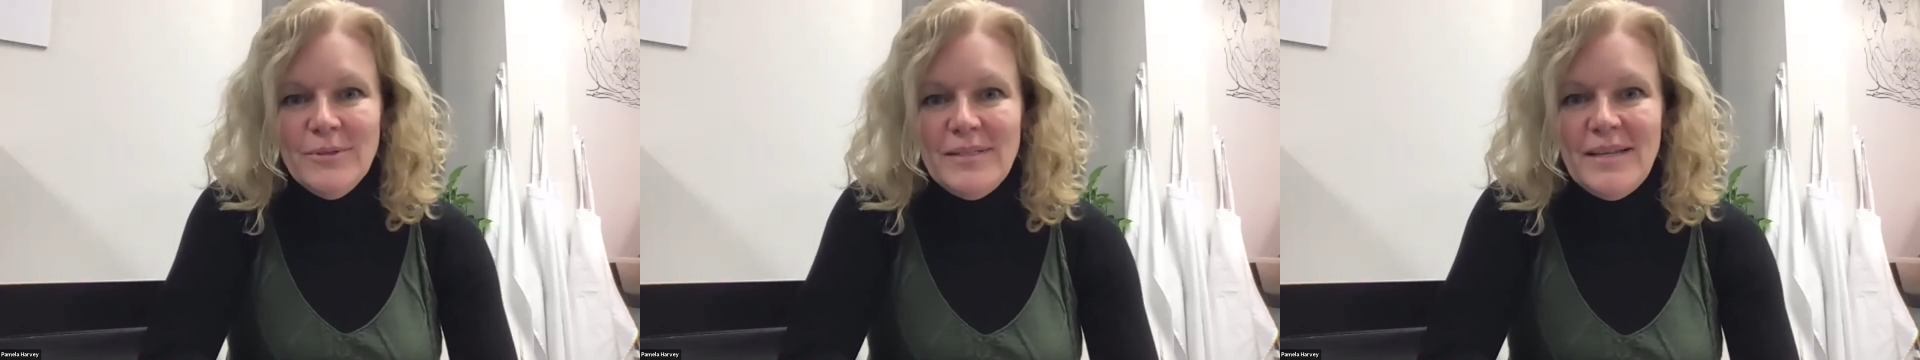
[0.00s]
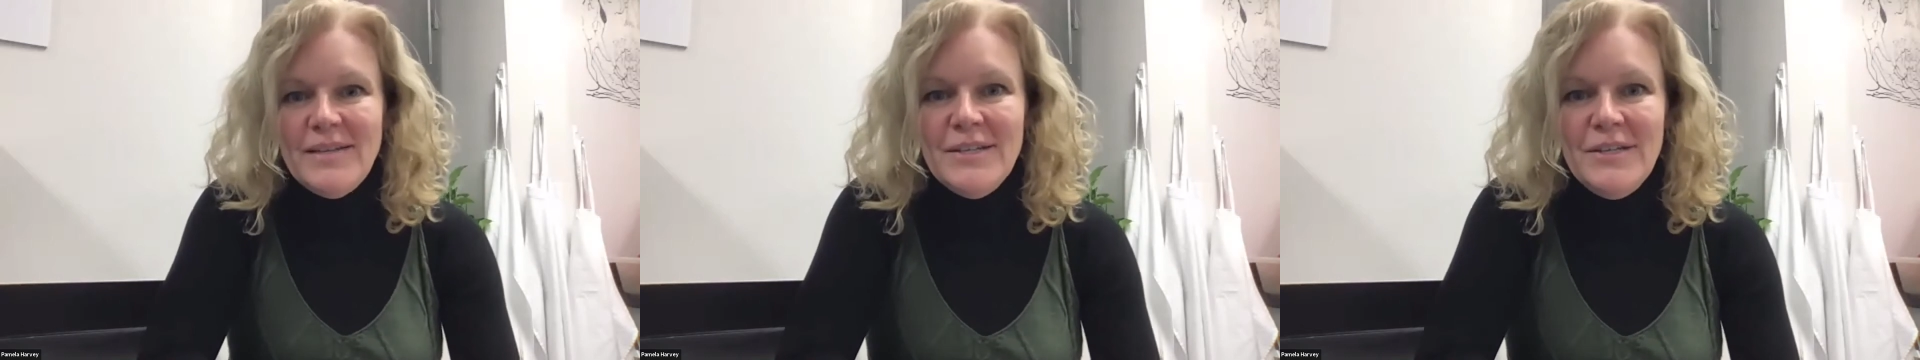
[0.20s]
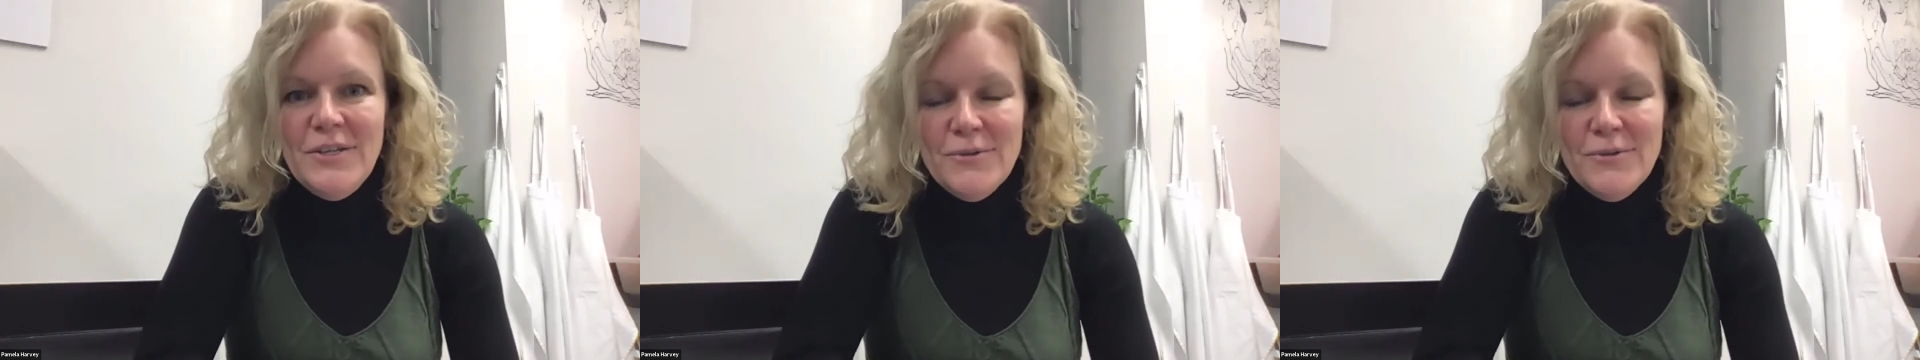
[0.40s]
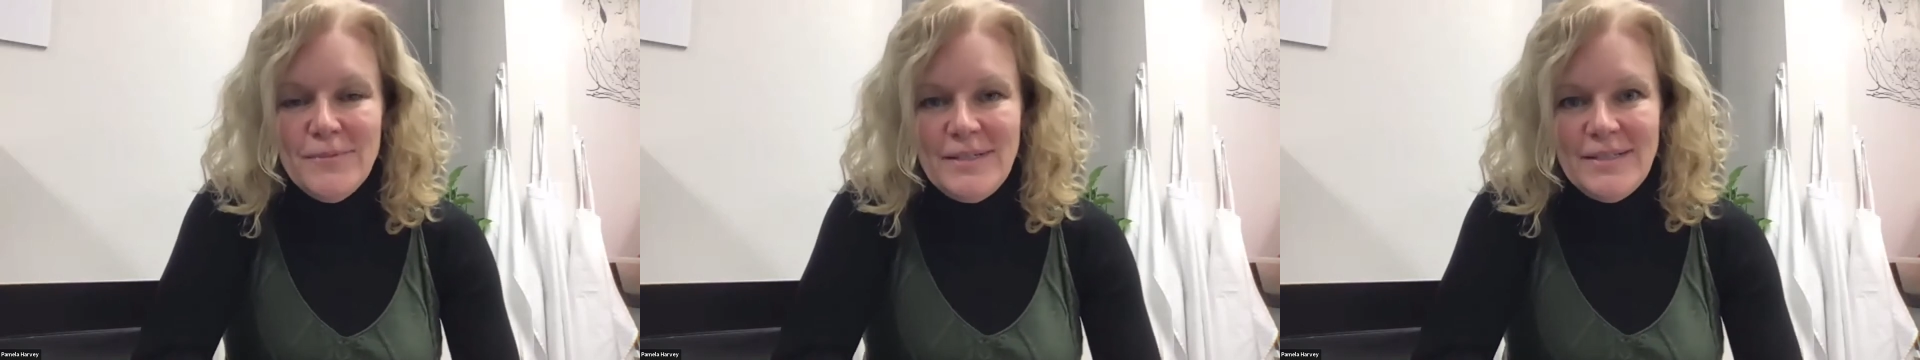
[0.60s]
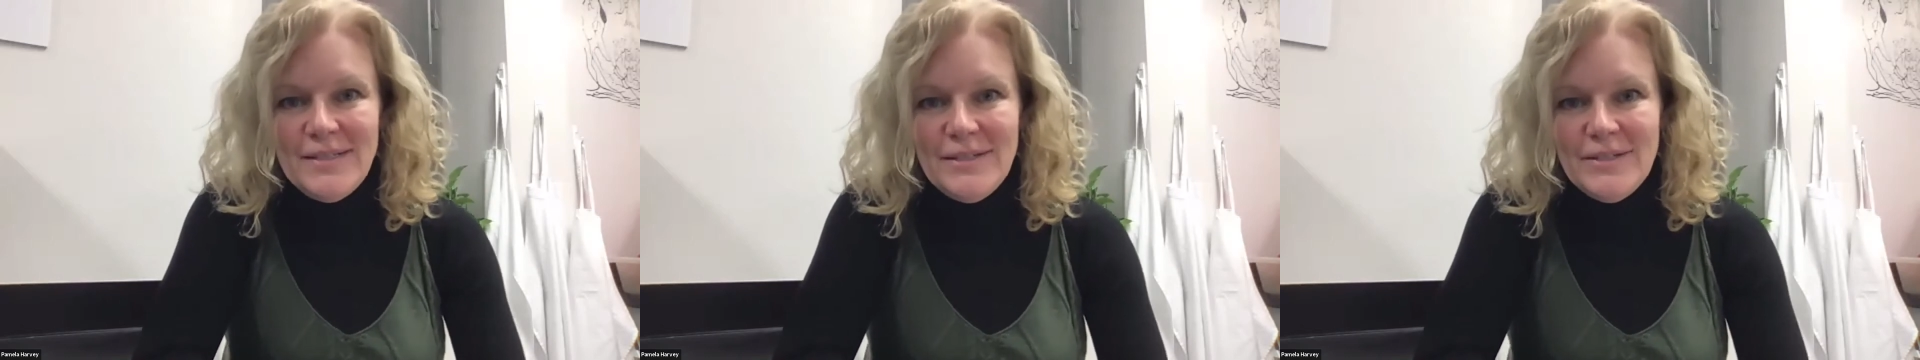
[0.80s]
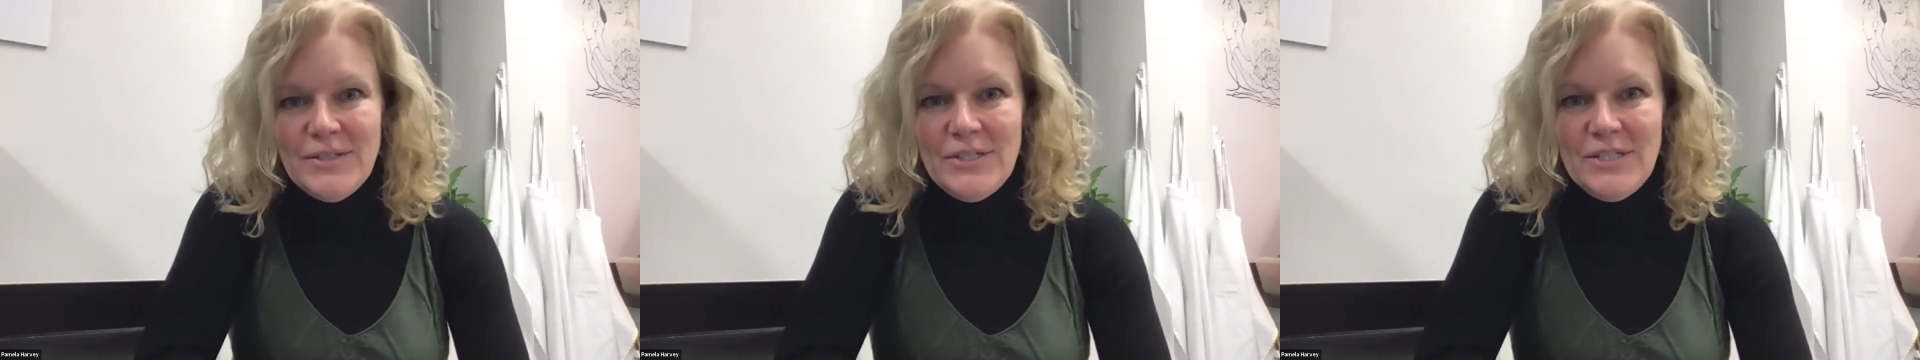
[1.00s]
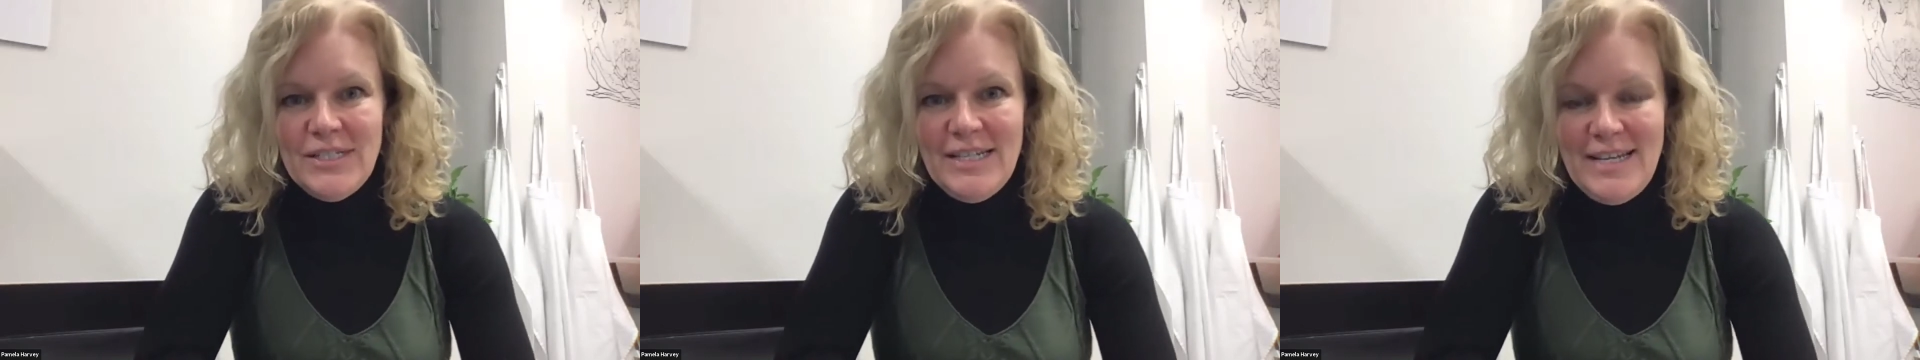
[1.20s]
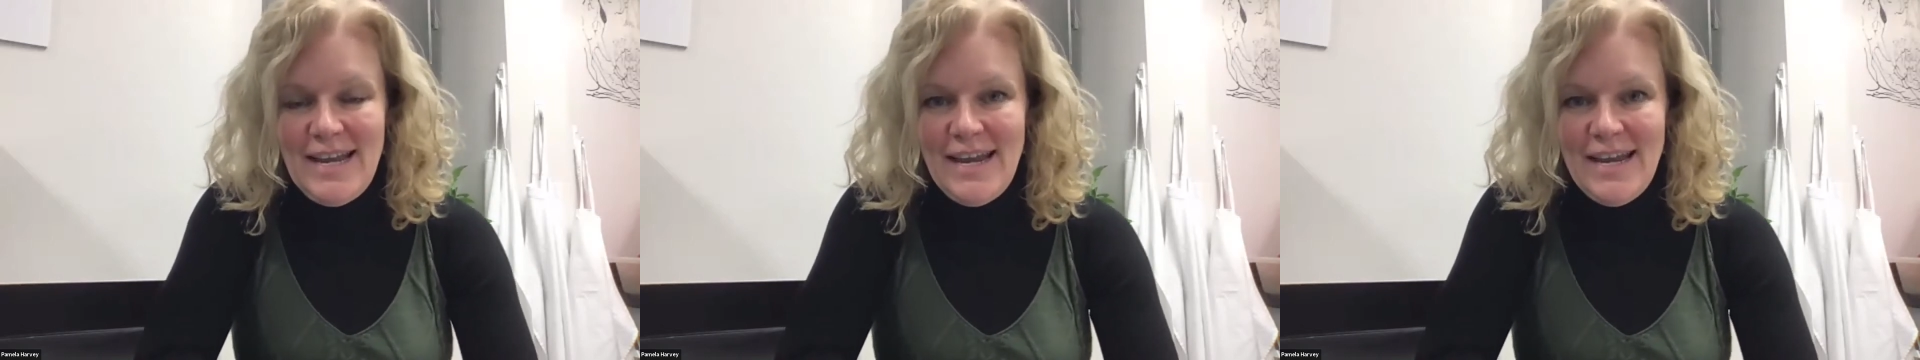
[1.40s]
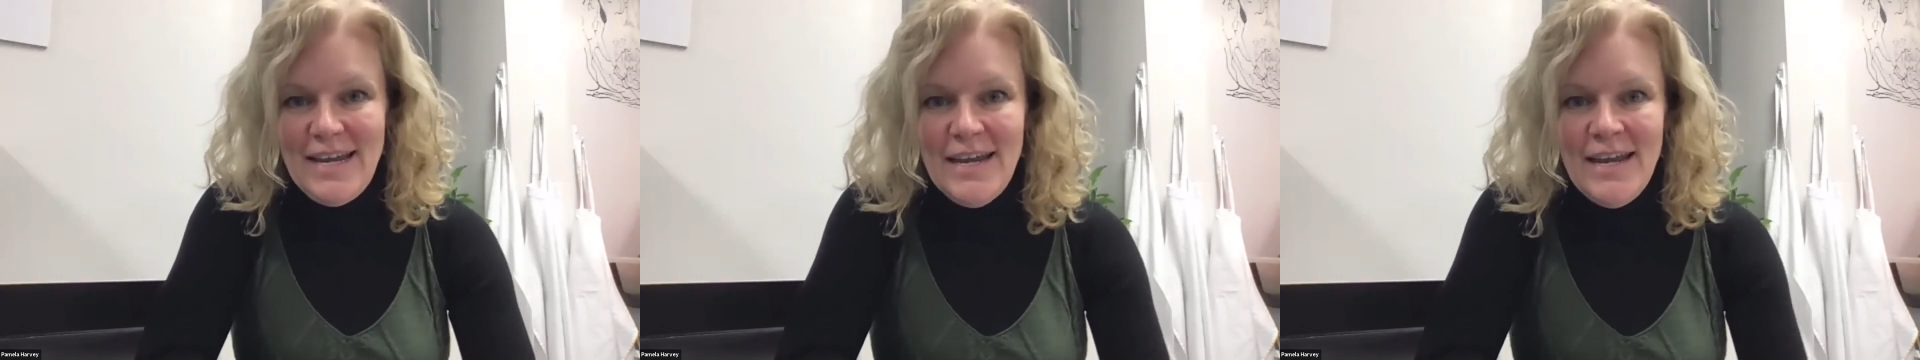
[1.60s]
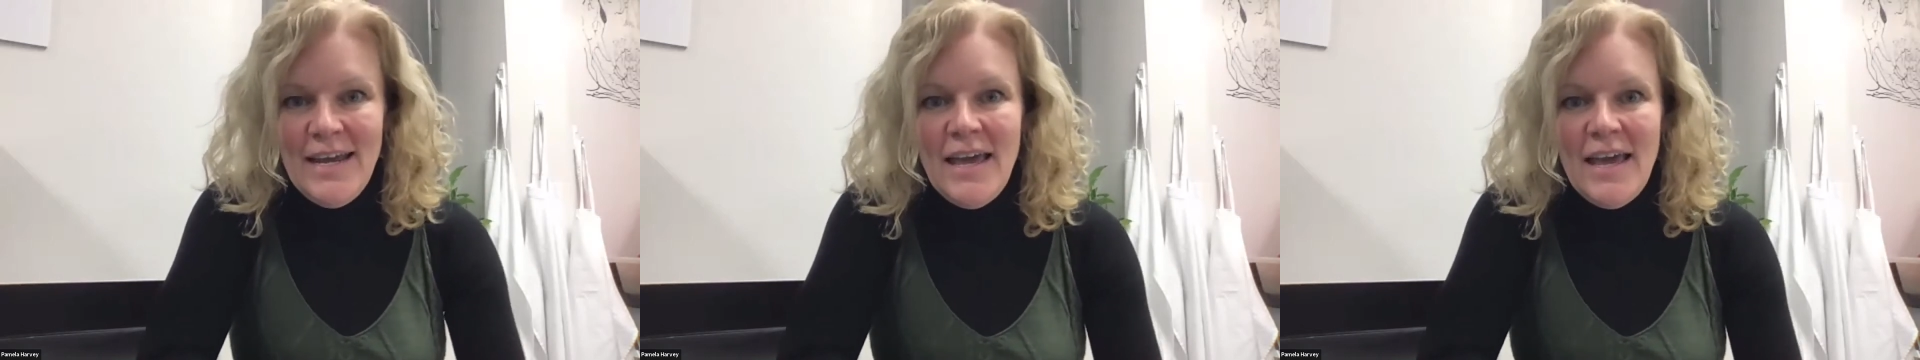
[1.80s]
presenting your research today